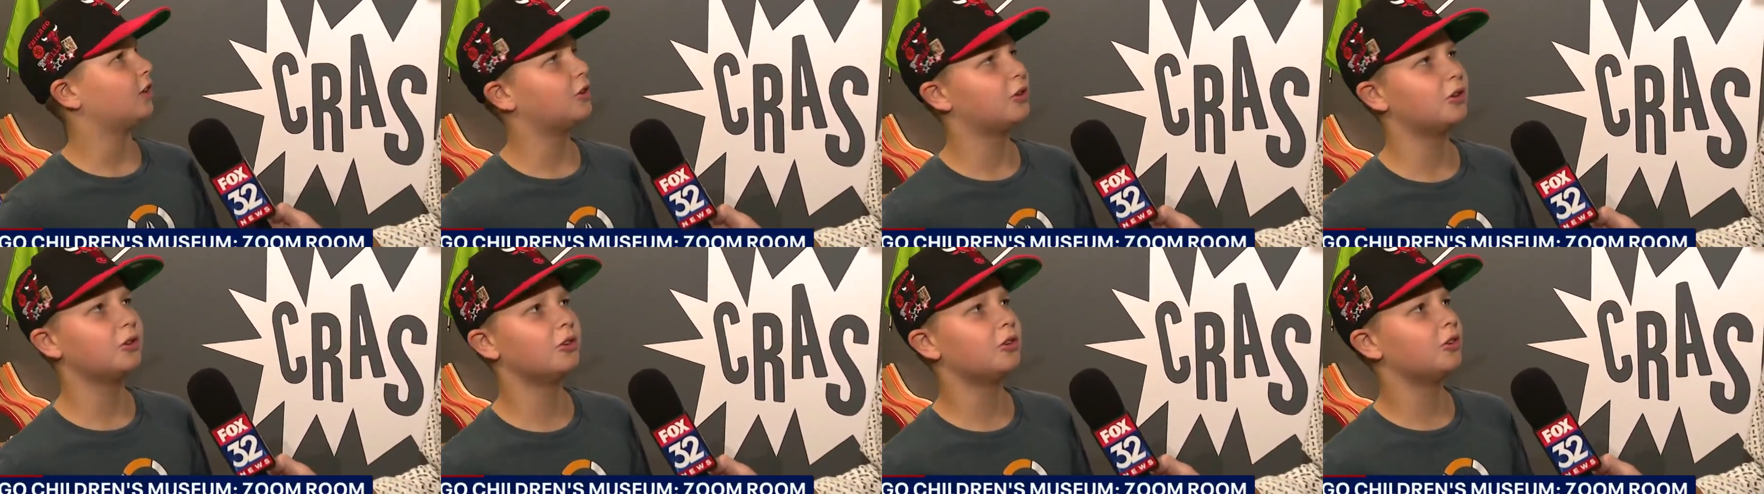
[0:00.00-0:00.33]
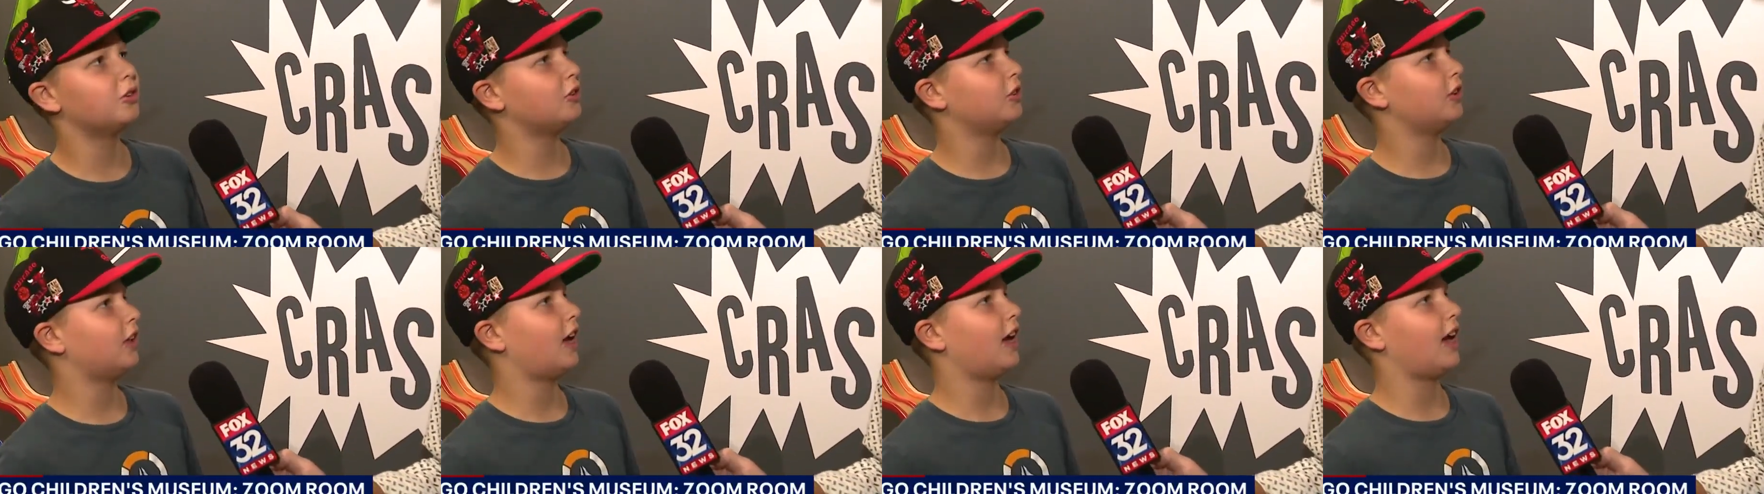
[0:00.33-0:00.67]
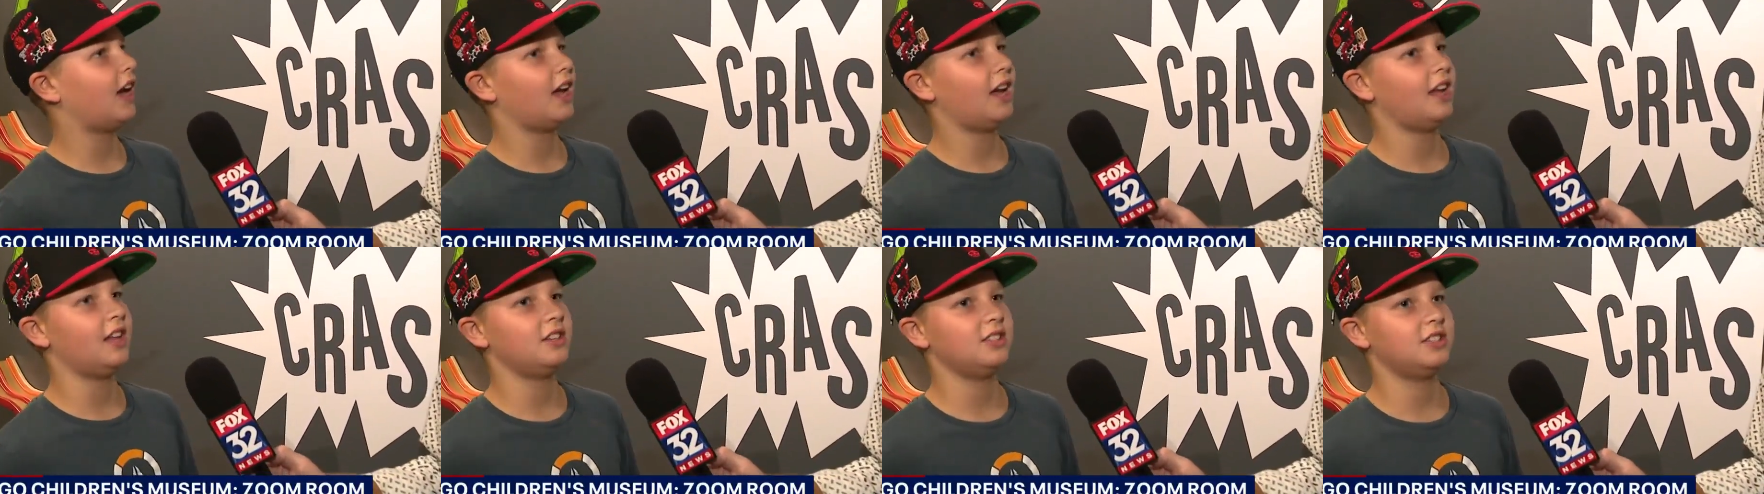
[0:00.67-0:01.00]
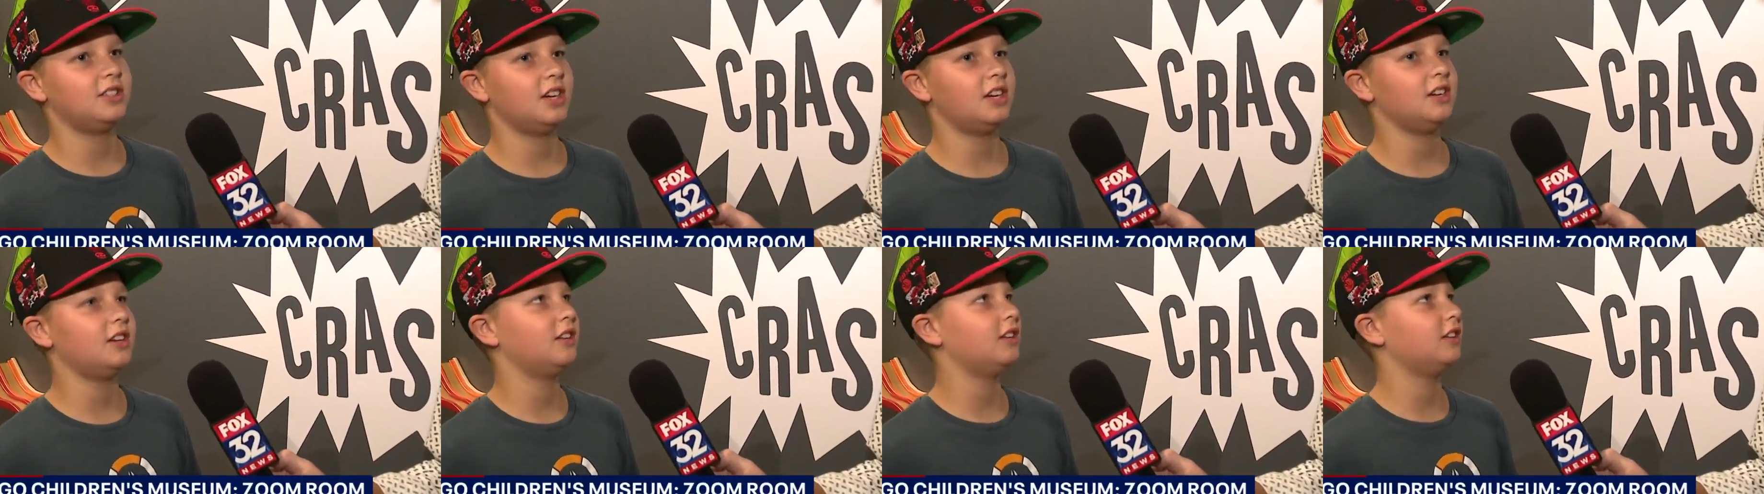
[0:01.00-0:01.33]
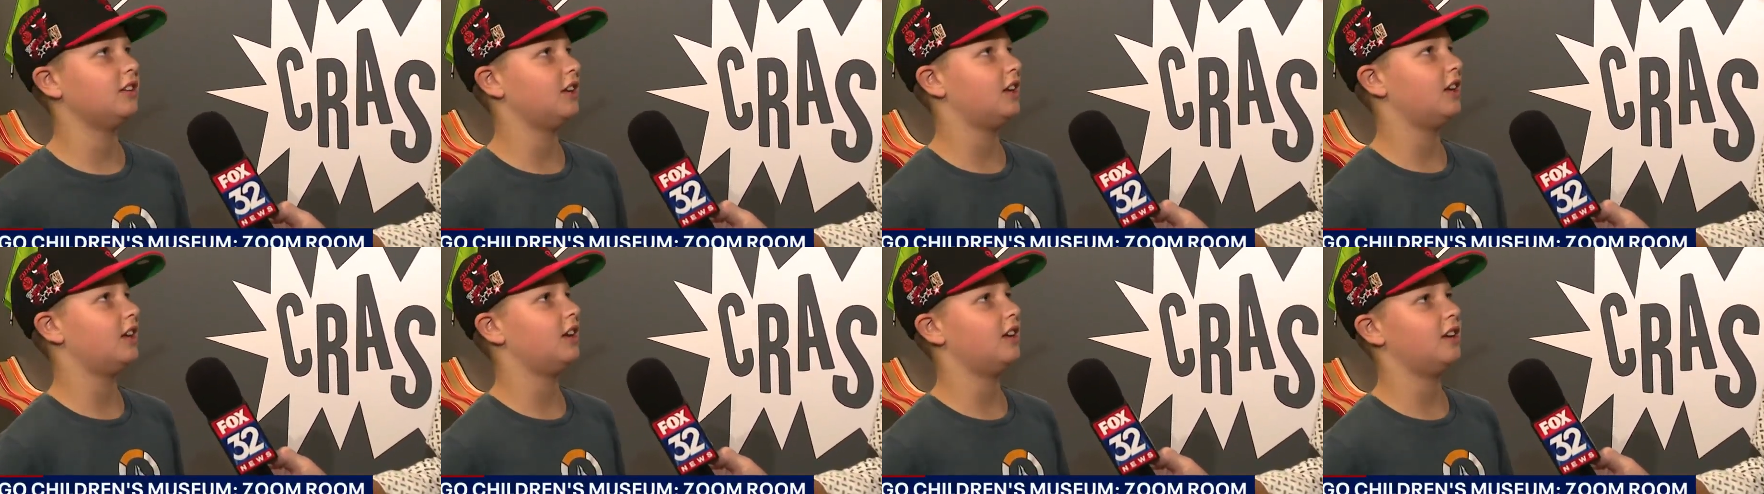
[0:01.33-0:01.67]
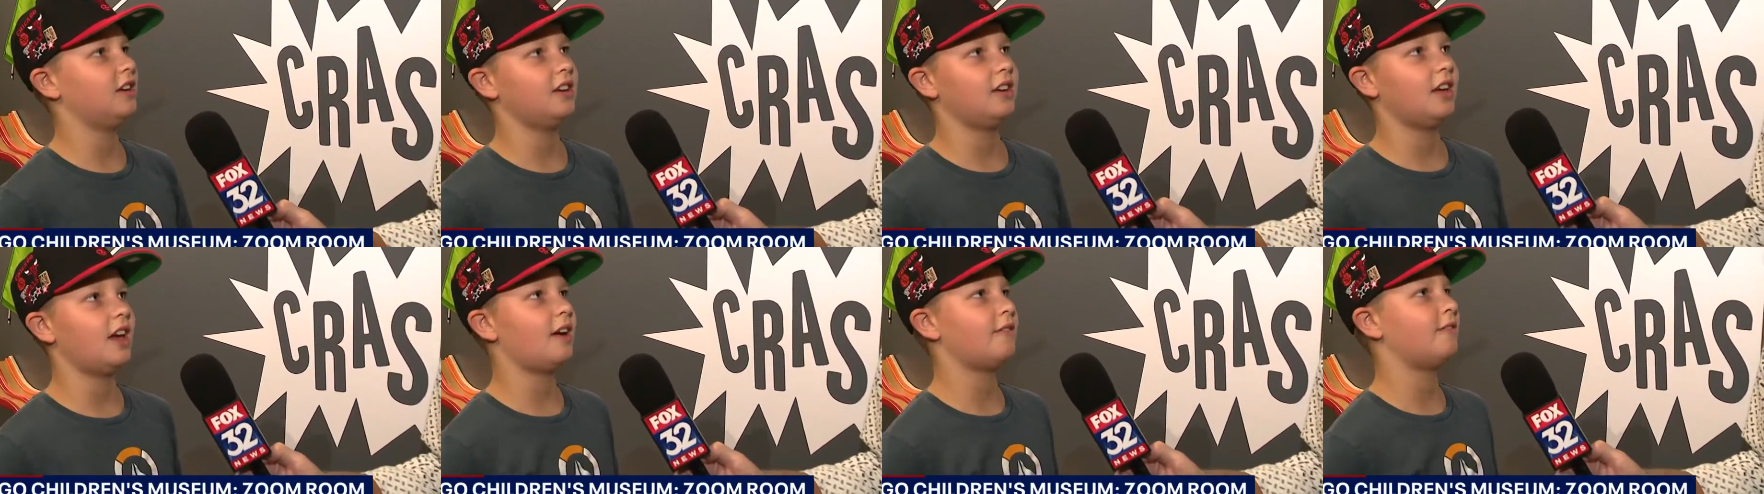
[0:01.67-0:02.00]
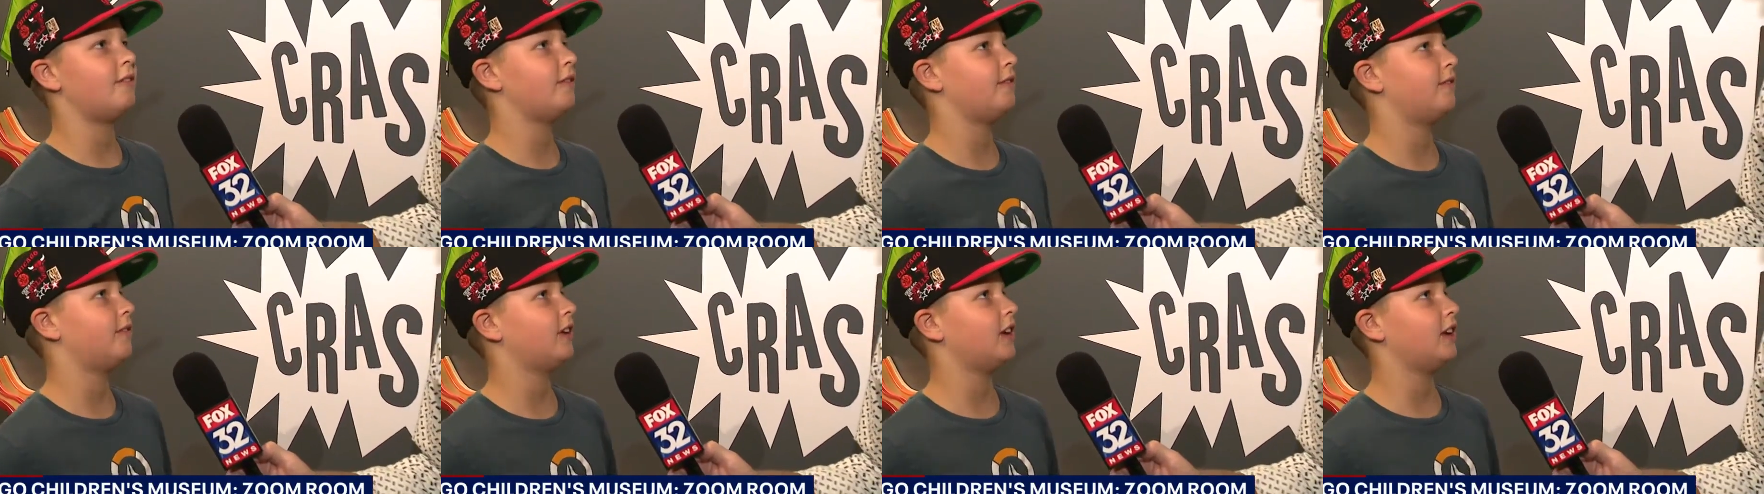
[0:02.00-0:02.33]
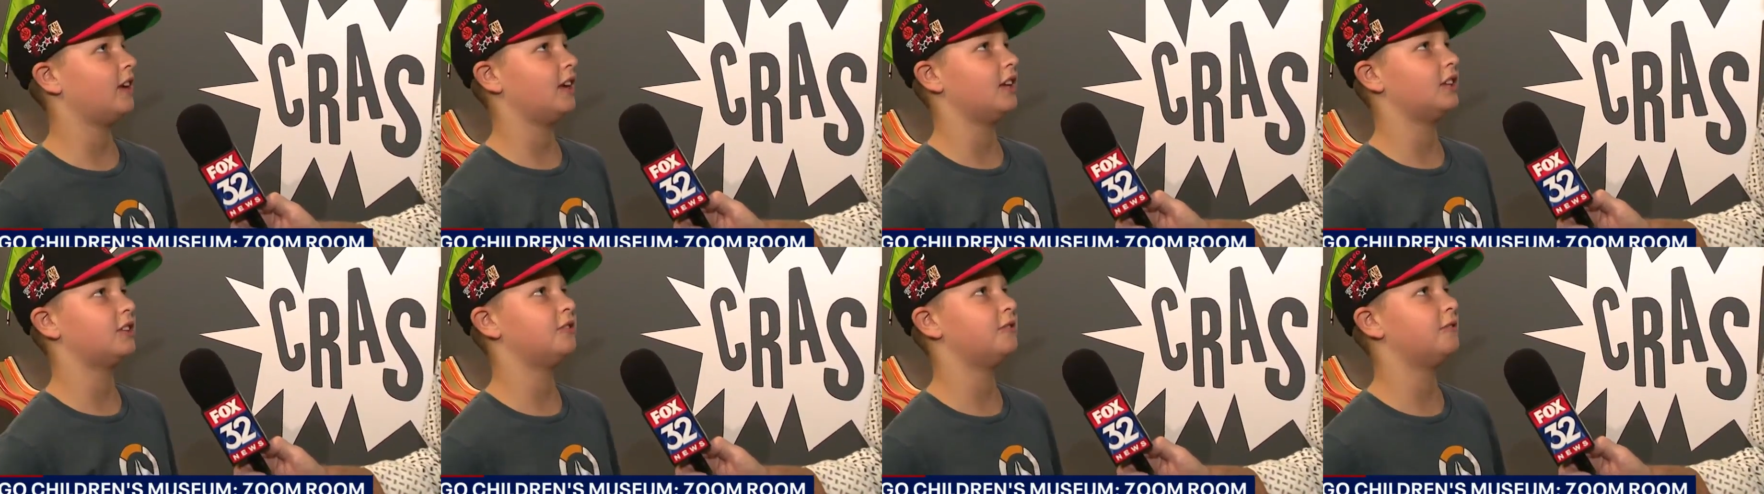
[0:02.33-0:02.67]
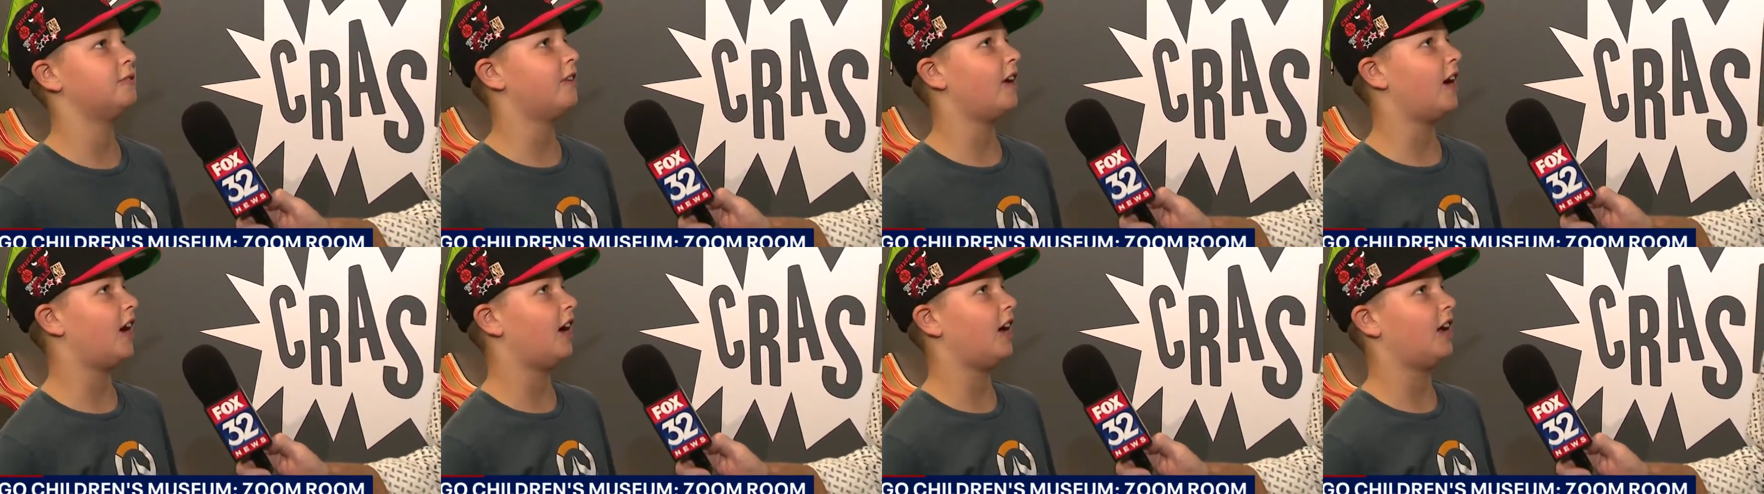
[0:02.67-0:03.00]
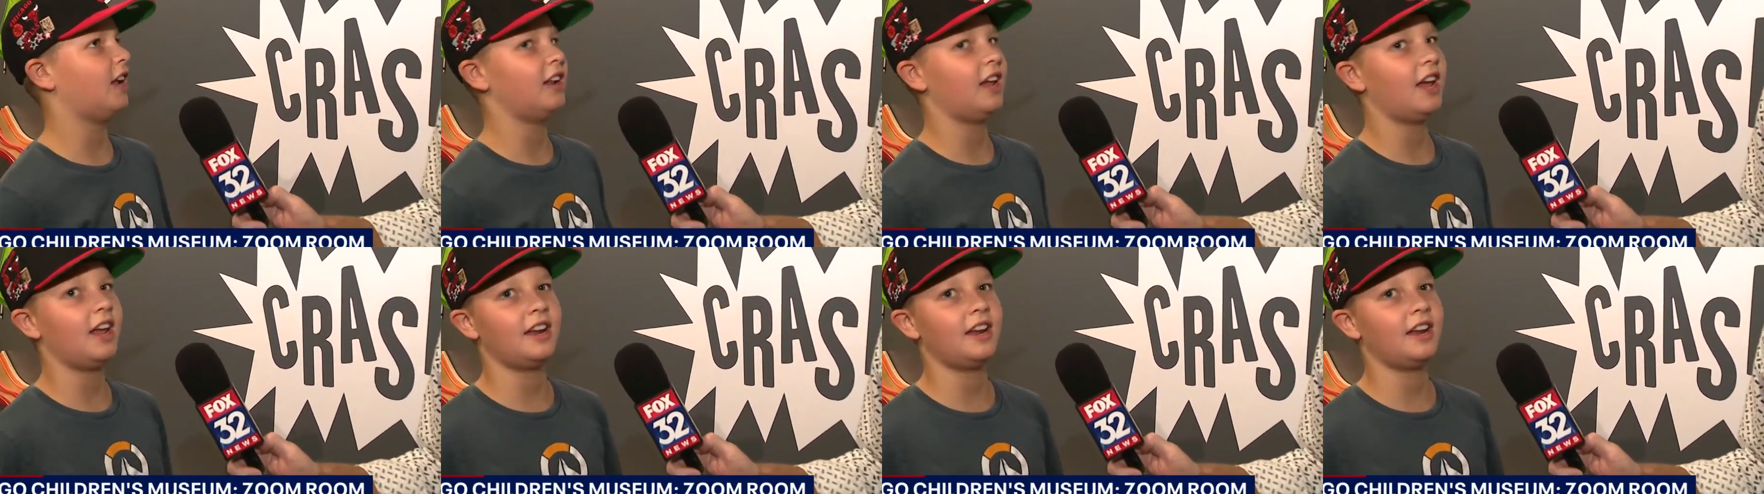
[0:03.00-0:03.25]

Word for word: cool and generally everything is fun,